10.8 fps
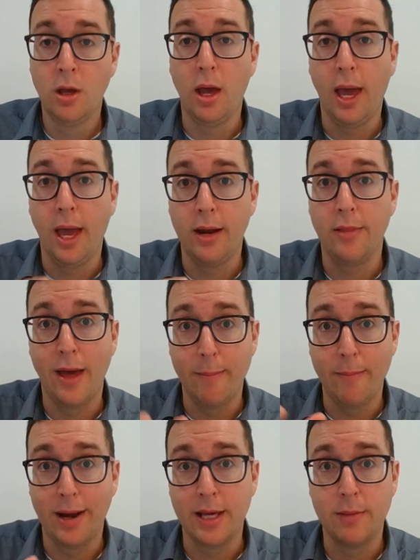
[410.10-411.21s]
and that
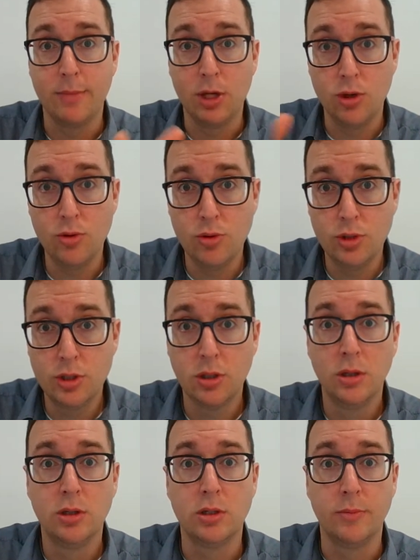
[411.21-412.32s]
money can be used
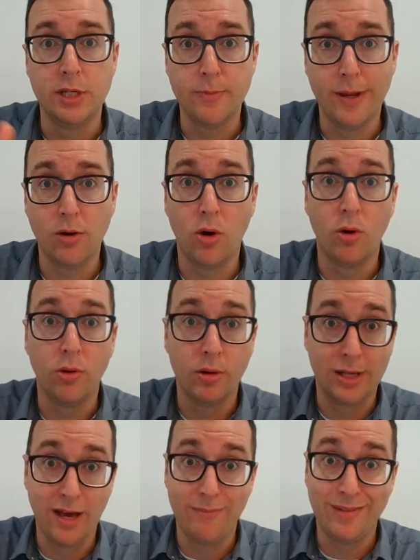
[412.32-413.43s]
to be spent on
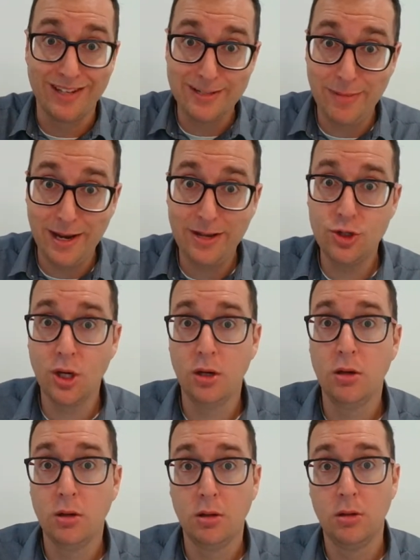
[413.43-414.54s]
government expenditure,
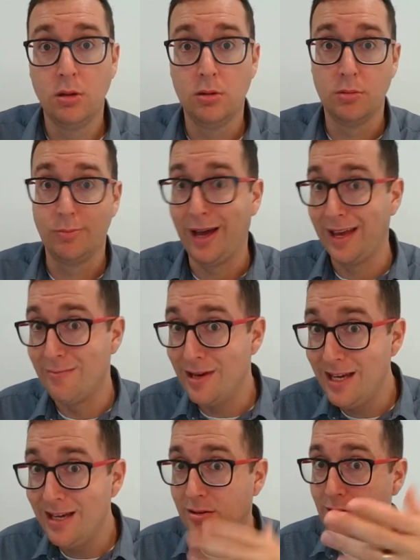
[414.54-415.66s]
pay
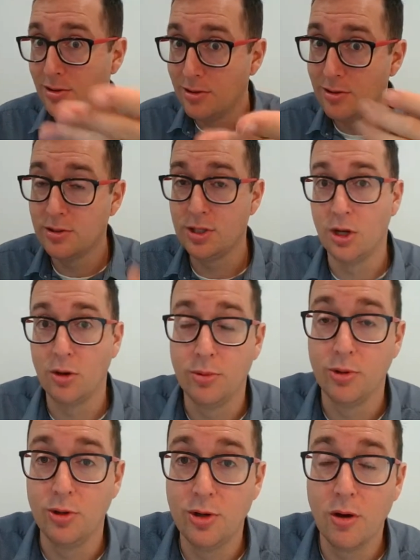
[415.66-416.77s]
me to help
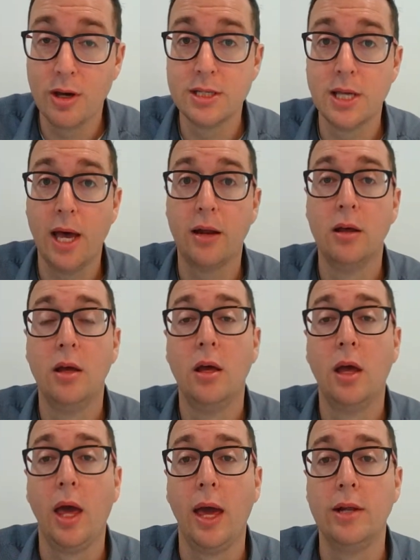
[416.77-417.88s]
you guys out,
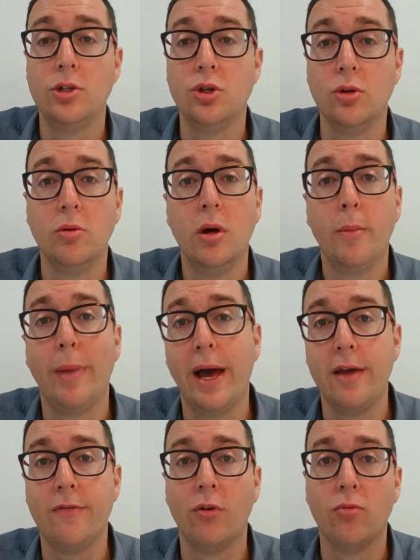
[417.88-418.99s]
and to pay
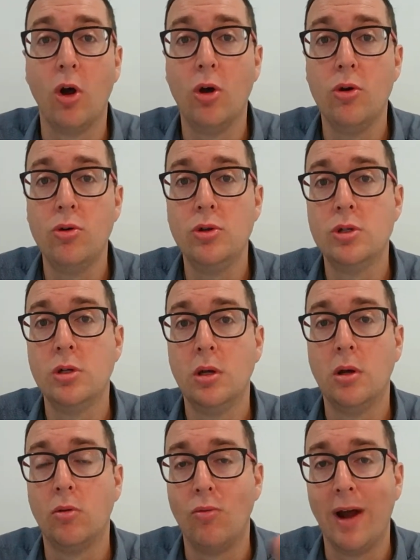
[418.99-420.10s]
for roads,
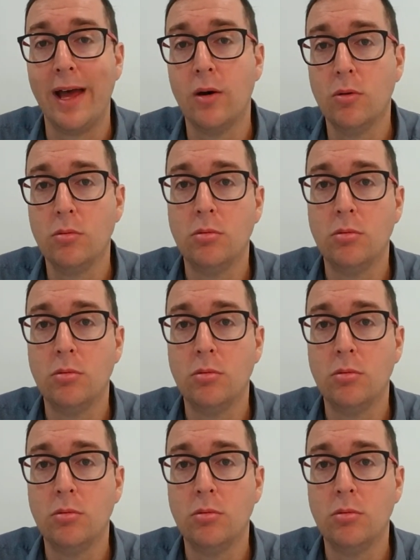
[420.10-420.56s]
rail,